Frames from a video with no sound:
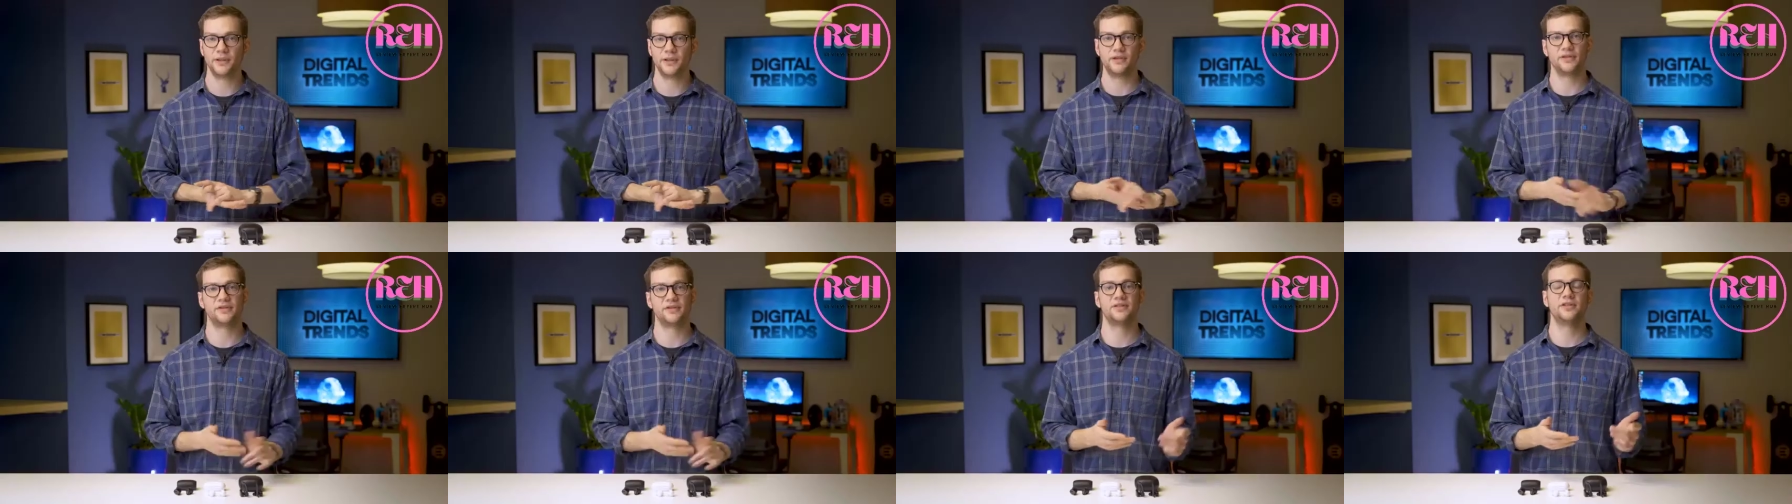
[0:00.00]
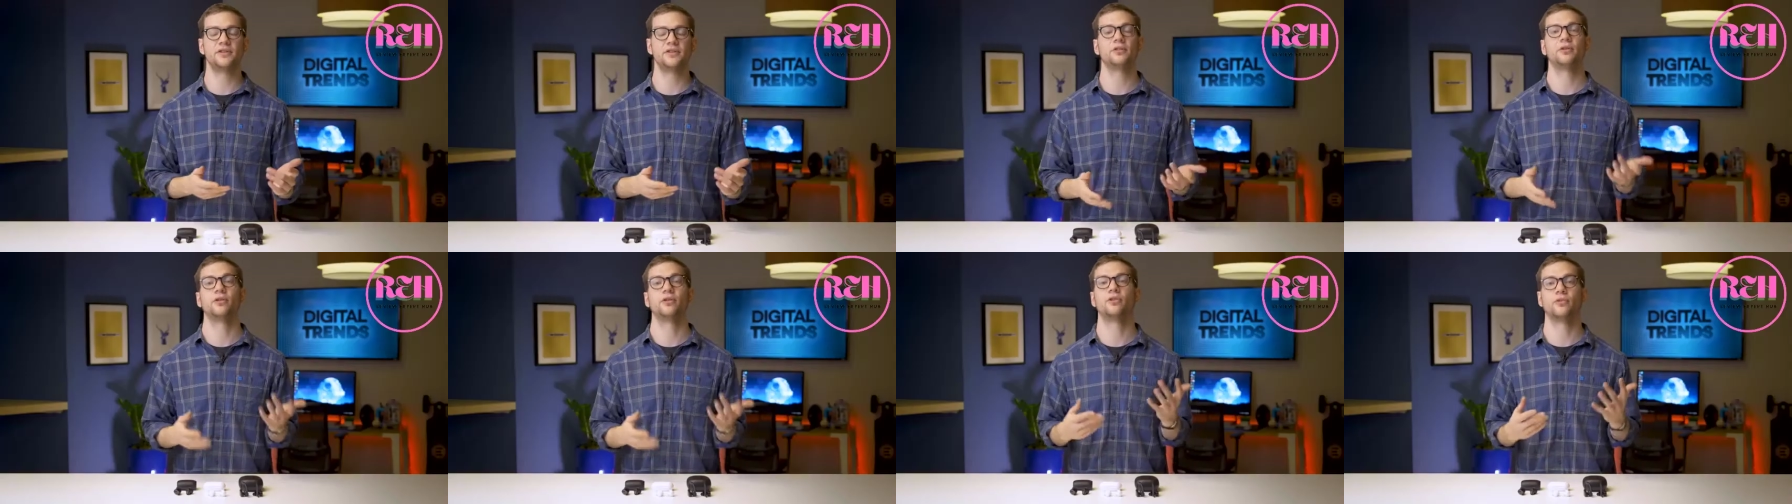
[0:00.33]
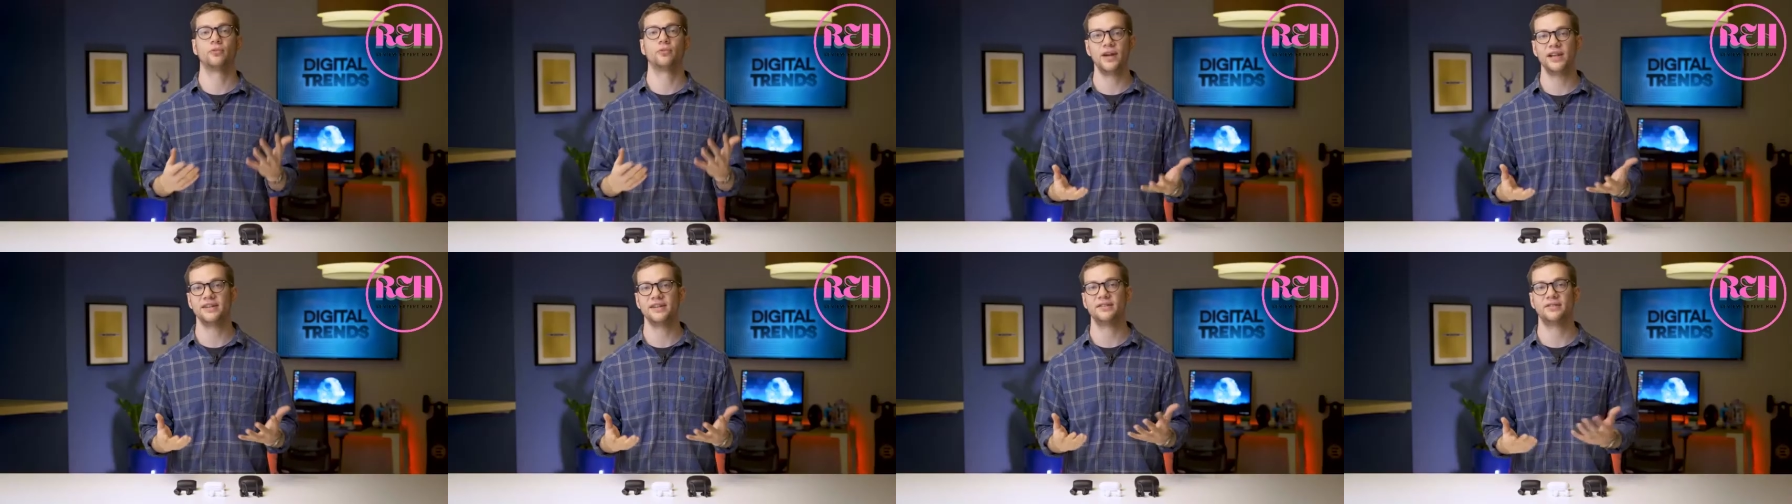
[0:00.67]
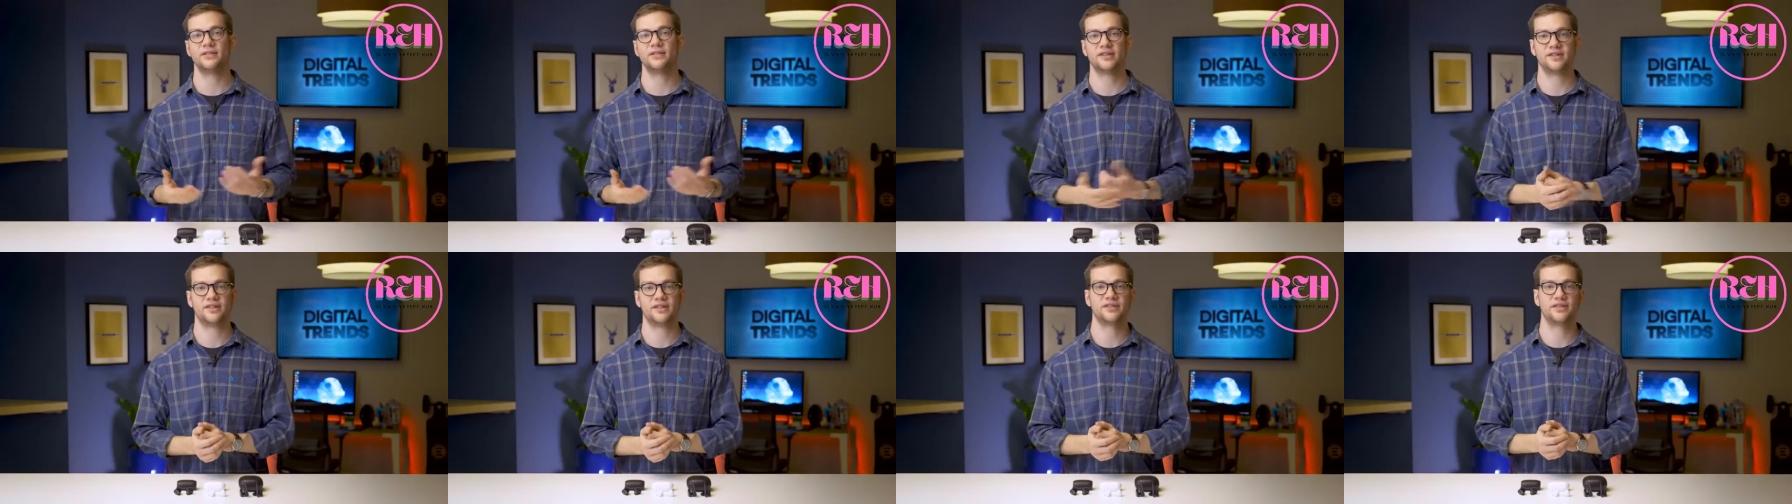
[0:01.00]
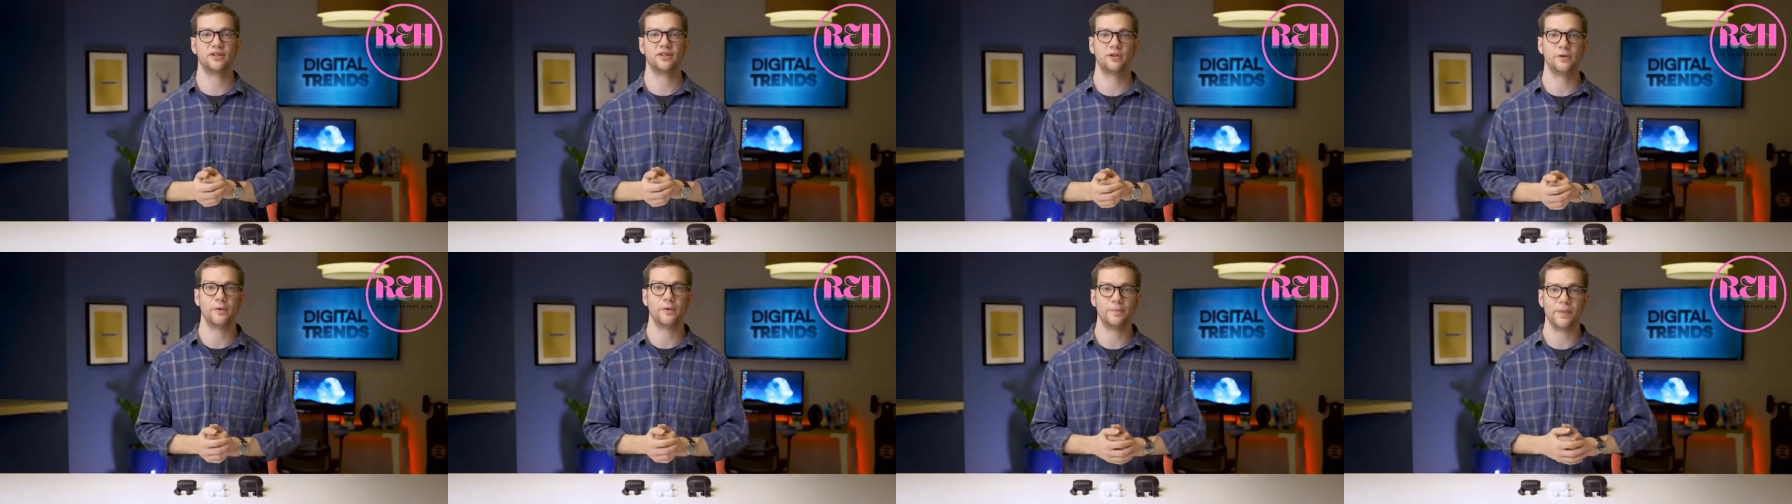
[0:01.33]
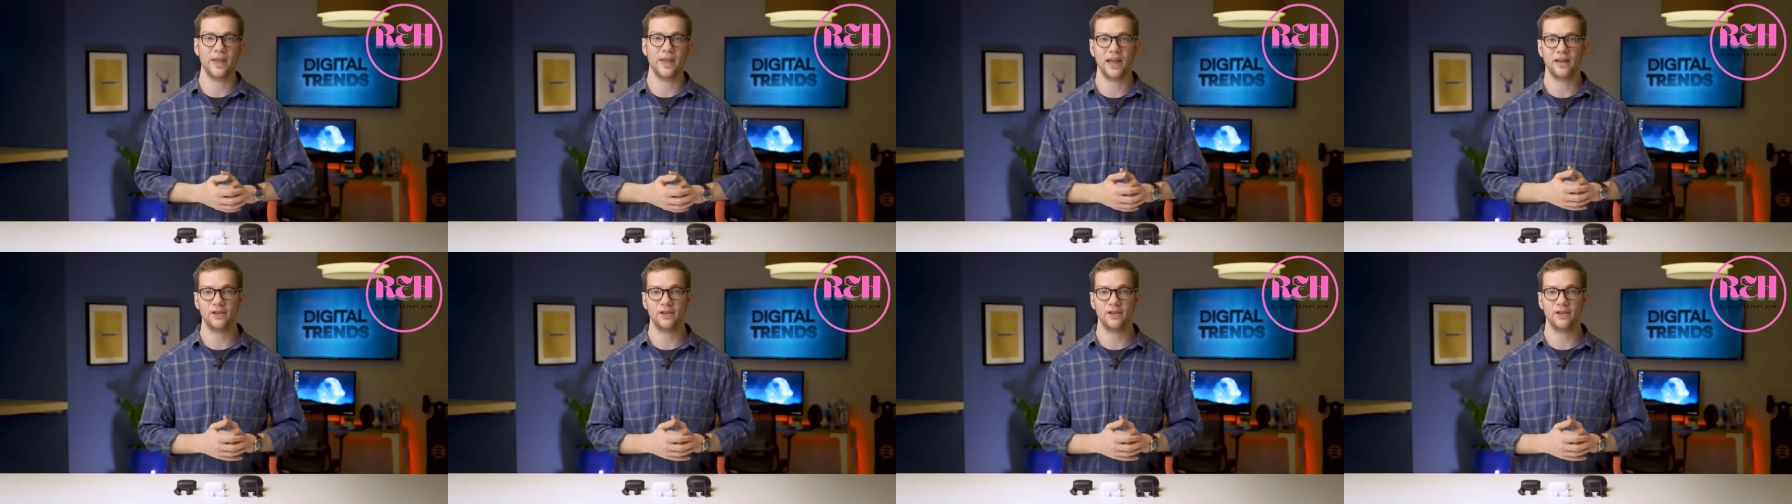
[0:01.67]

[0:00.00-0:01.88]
but they're still great to listen to,